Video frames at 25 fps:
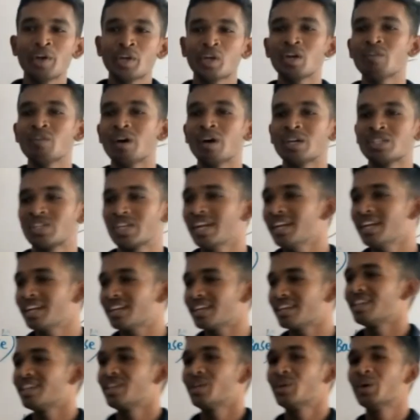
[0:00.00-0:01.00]
you wash it,
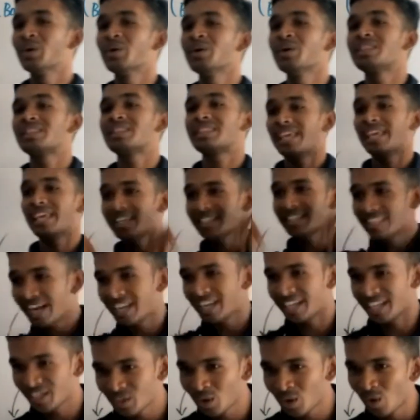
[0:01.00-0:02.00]
you think that
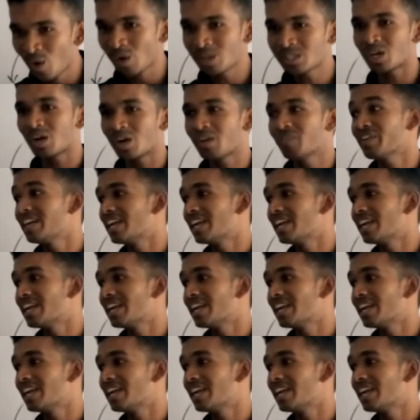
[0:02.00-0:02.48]
it goes off, it